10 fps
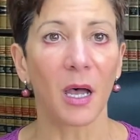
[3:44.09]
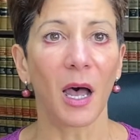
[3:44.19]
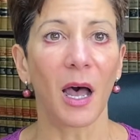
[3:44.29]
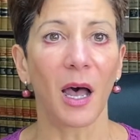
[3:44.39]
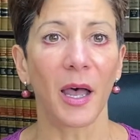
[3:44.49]

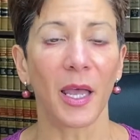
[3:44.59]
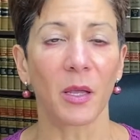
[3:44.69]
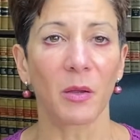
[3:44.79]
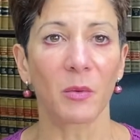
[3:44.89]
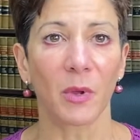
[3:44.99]

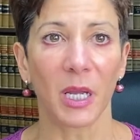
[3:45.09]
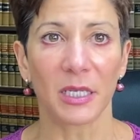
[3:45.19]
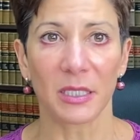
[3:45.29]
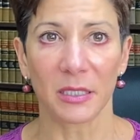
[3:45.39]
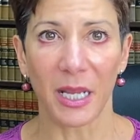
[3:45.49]
The
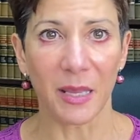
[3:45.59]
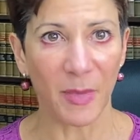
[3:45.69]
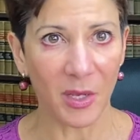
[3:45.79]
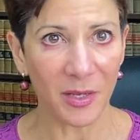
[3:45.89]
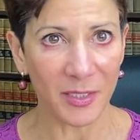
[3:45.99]

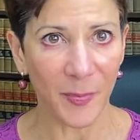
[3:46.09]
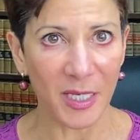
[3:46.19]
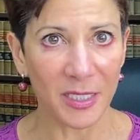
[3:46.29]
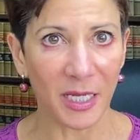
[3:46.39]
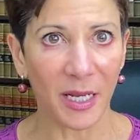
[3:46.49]
email has
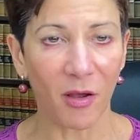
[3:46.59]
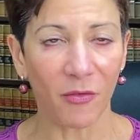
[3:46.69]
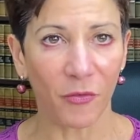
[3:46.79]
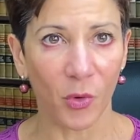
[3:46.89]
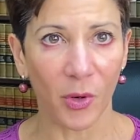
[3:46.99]
been sent
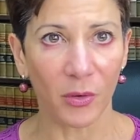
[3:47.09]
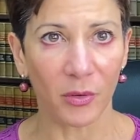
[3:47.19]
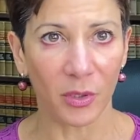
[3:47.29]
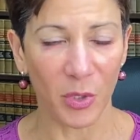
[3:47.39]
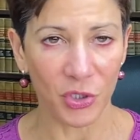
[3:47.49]
out for
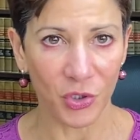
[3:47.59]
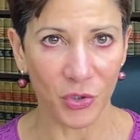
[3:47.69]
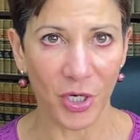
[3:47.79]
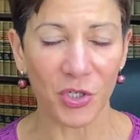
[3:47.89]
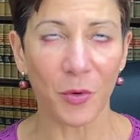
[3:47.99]
the
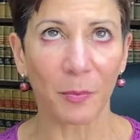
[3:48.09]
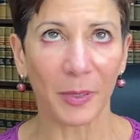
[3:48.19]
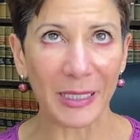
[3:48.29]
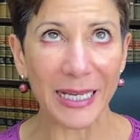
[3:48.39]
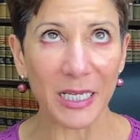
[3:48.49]
registration.
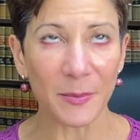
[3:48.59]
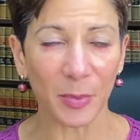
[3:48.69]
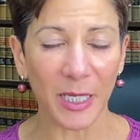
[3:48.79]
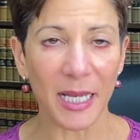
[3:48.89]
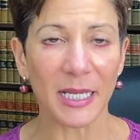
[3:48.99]
Please
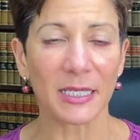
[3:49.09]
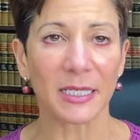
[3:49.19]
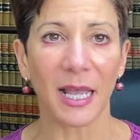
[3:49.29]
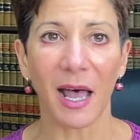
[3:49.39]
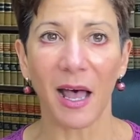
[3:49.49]

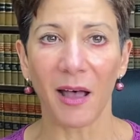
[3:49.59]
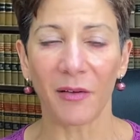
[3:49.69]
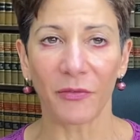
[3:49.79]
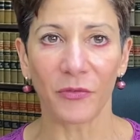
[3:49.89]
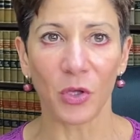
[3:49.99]

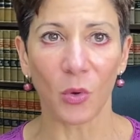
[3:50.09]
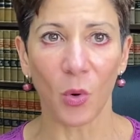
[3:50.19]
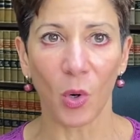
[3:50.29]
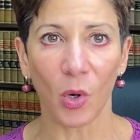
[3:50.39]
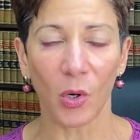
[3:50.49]
have
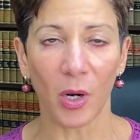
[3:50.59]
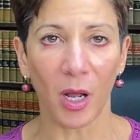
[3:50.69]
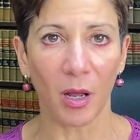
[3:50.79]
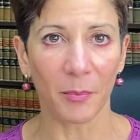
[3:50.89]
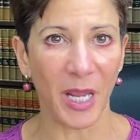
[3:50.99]
your
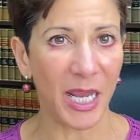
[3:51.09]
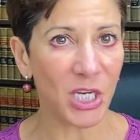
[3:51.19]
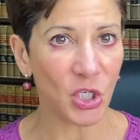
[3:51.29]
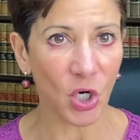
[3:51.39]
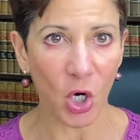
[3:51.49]

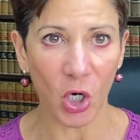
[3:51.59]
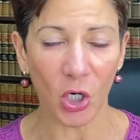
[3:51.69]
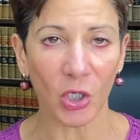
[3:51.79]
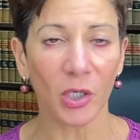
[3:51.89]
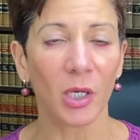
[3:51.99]

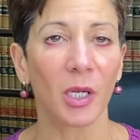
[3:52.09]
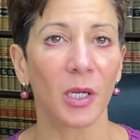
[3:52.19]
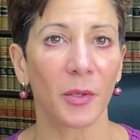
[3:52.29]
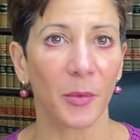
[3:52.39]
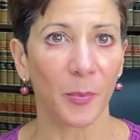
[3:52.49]
HR
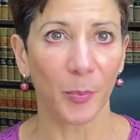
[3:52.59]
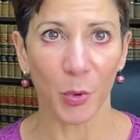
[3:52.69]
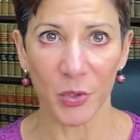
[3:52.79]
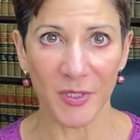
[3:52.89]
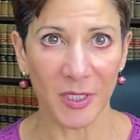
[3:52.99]

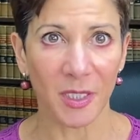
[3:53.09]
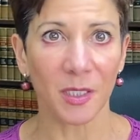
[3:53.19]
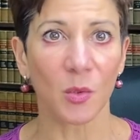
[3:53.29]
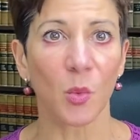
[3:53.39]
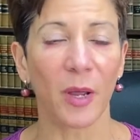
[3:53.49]

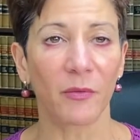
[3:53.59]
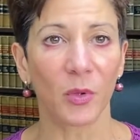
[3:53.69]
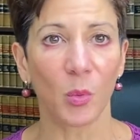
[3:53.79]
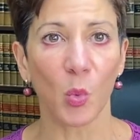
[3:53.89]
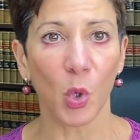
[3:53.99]
person,
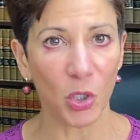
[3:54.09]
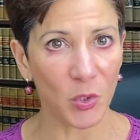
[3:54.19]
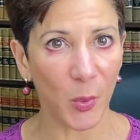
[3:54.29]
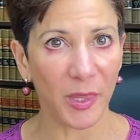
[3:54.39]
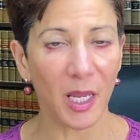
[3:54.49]
whoever
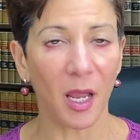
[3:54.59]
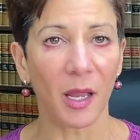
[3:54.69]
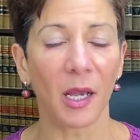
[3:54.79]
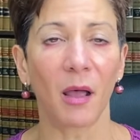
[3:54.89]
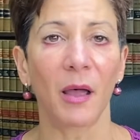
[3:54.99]
works with the
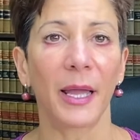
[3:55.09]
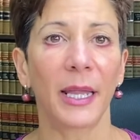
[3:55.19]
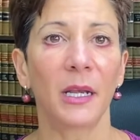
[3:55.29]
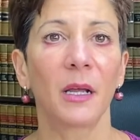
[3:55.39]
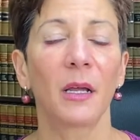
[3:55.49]
I-9,